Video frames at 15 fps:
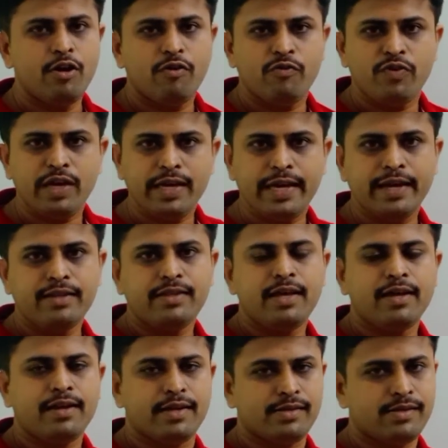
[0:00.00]
we get the
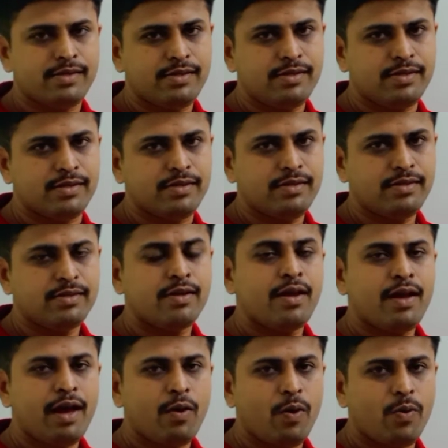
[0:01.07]
resistance
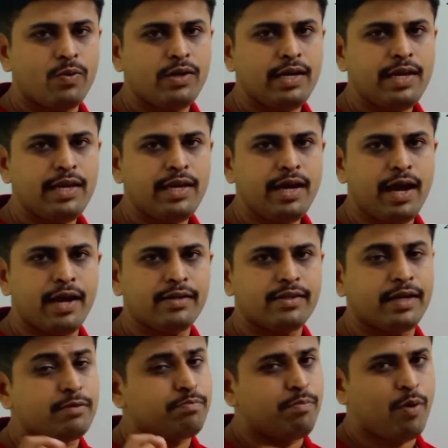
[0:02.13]
only at
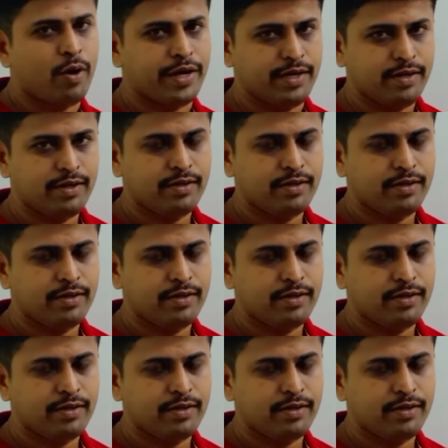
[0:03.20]
that point.